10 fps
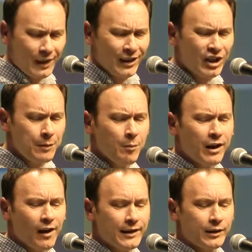Jamie
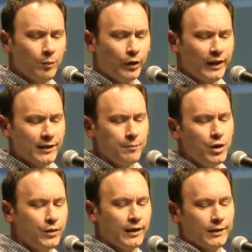Mackay is going to bring us the
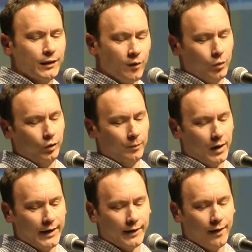musings of a muddled
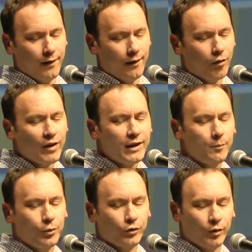mind. Our
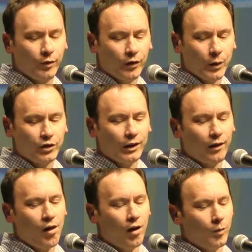regular book group reviewer Jill
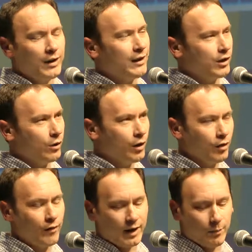Hart will be giving you
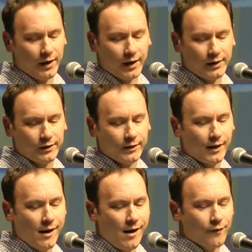her recommendations
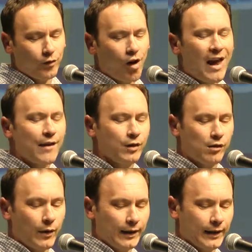for our
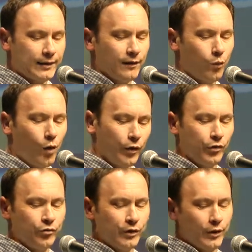ever-growing list of
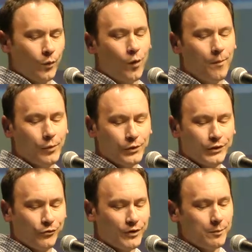101 books
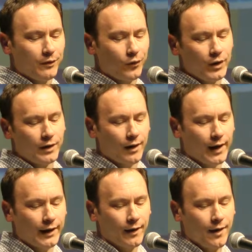to read before you
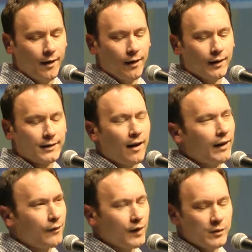die. And
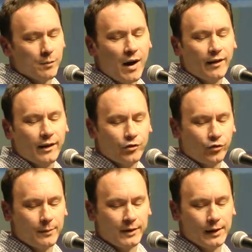Siren FM's American
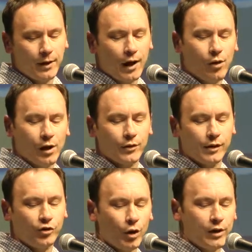Dream Team
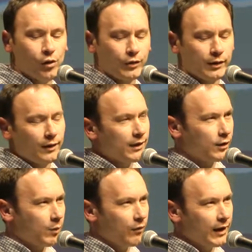co-host Jodie Orton is
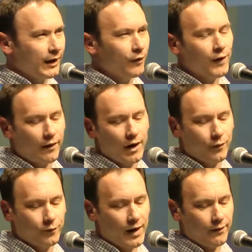going to be reading her very
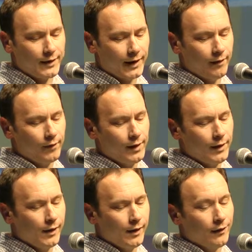own fairy tale.
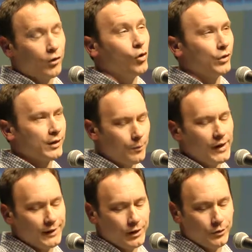And of course, the
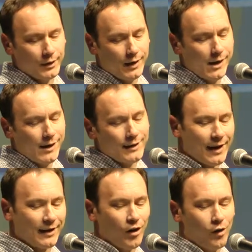big news.
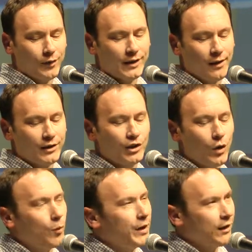Second half of tonight's
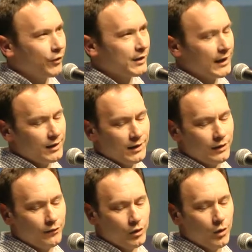show will be an onstage
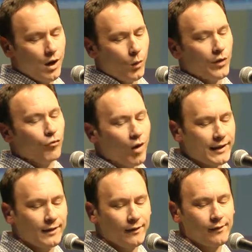interview with the
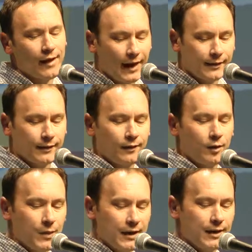writer, actor,
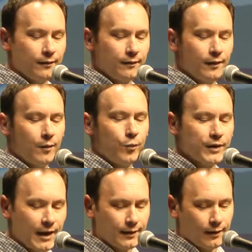comedian and
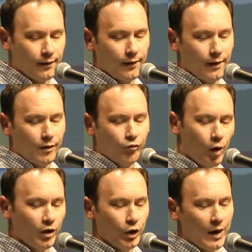presenter,
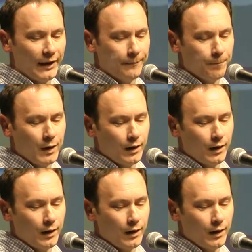Robert Llewellyn.